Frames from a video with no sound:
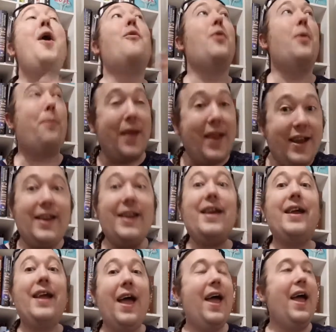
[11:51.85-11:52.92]

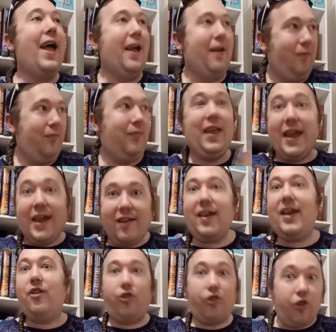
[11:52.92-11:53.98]
repeating it
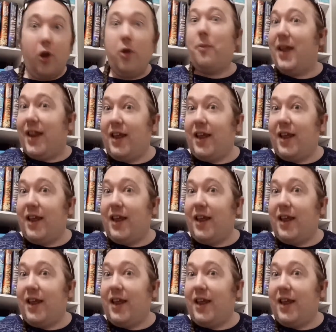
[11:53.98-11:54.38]
in so many